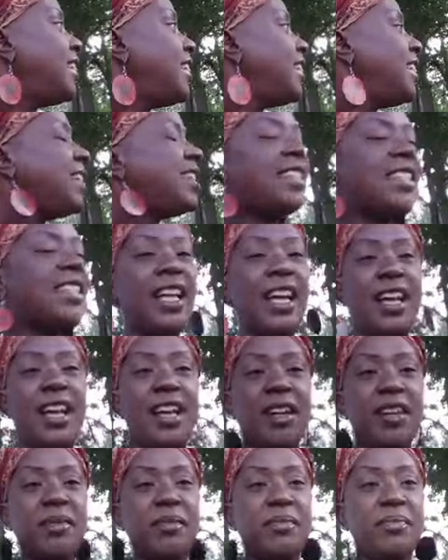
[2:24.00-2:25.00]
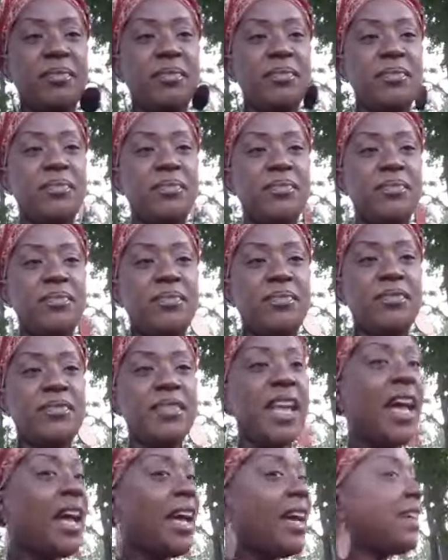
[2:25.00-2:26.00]
it's long. We were at earlier.
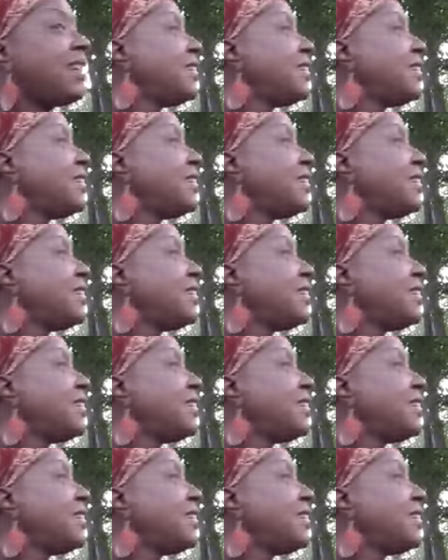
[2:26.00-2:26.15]
Huh?